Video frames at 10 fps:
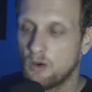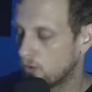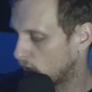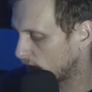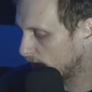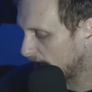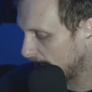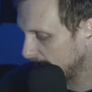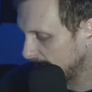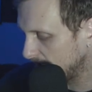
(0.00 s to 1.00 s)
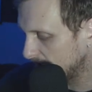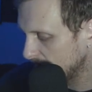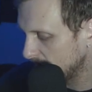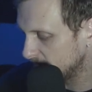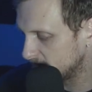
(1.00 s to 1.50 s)
or mining,
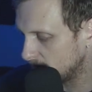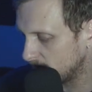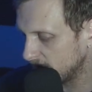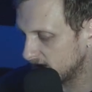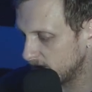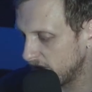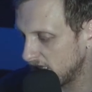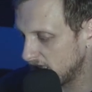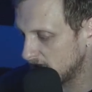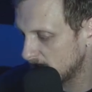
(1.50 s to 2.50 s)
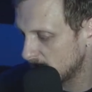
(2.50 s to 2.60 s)
is going to be